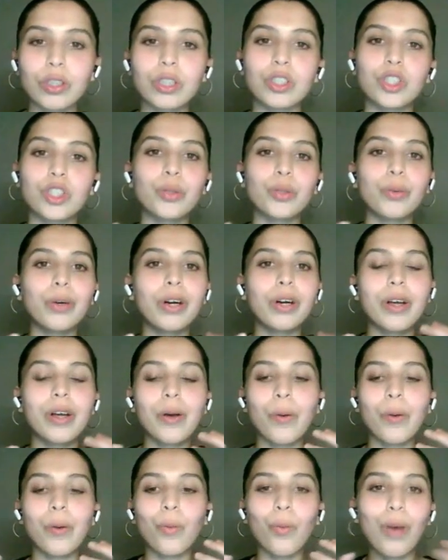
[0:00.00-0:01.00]
to a
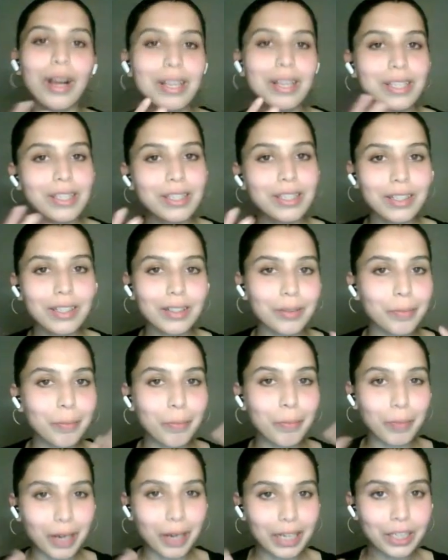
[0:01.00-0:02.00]

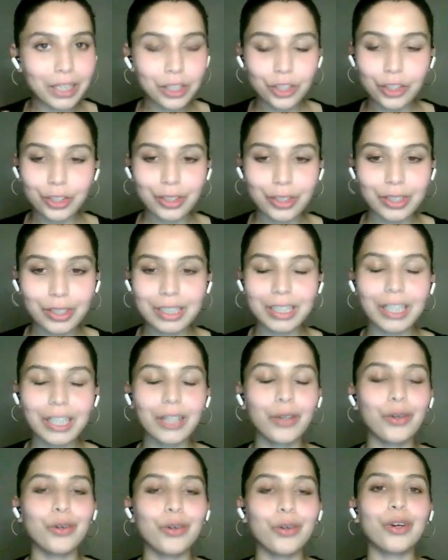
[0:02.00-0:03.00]
Western mind, you could say,
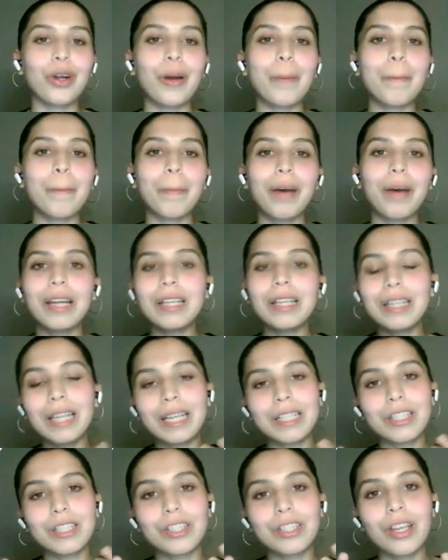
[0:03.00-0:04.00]
or a mind
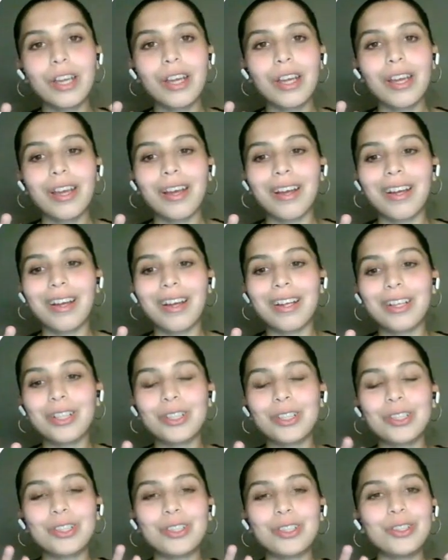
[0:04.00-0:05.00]
that's
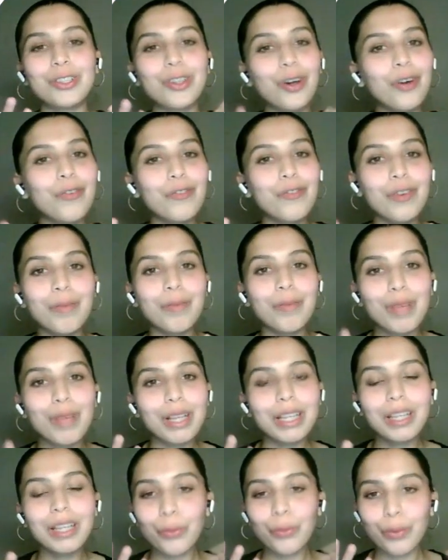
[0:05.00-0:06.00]
not
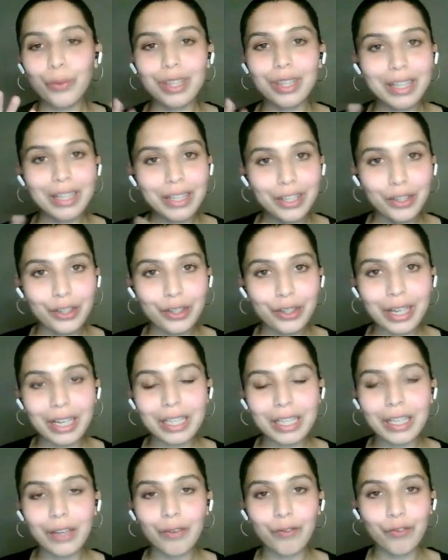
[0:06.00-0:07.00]
familiar with the
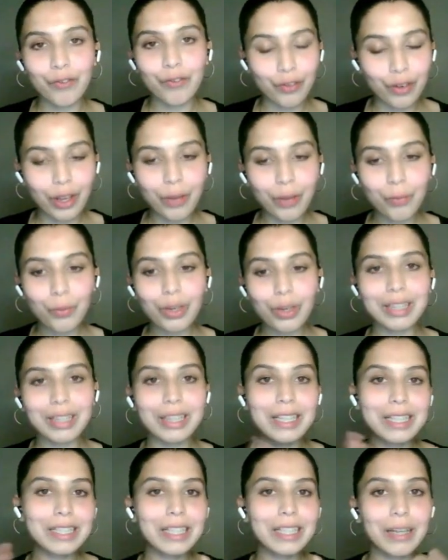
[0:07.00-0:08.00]
Unani framework,
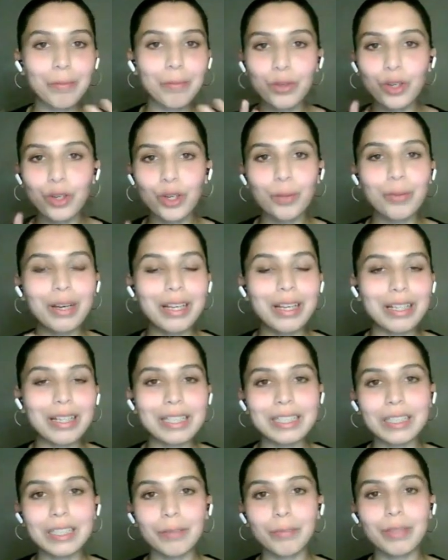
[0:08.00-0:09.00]
this can become a
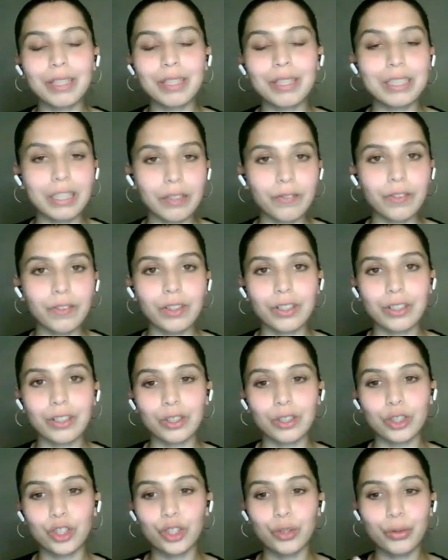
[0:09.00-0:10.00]
little bit
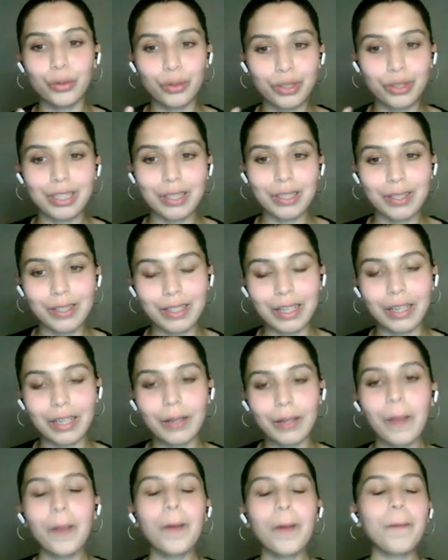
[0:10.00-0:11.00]
difficult to understand.
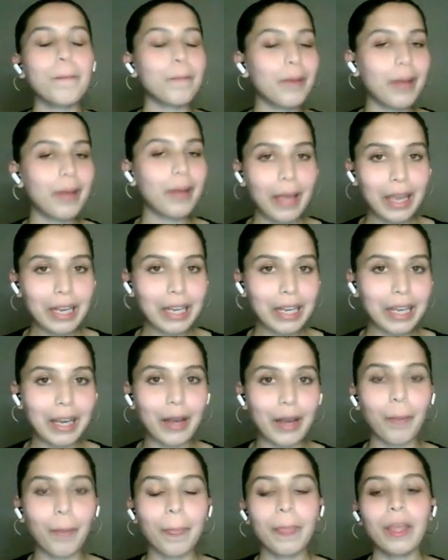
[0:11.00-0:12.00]
But
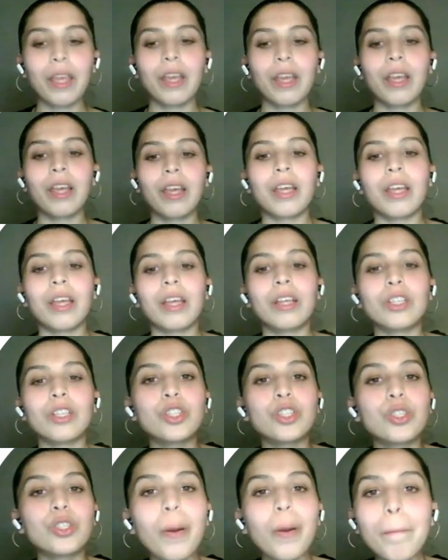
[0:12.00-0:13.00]
anyhow,
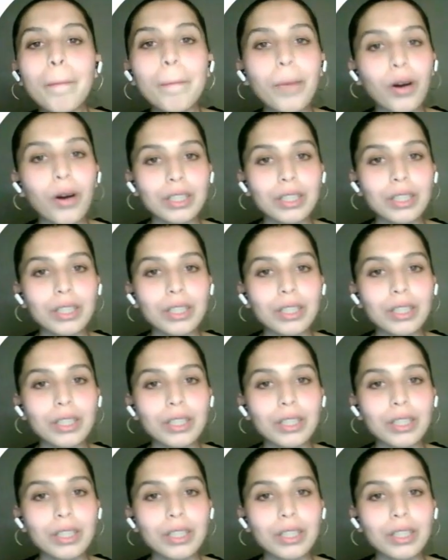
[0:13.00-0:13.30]
some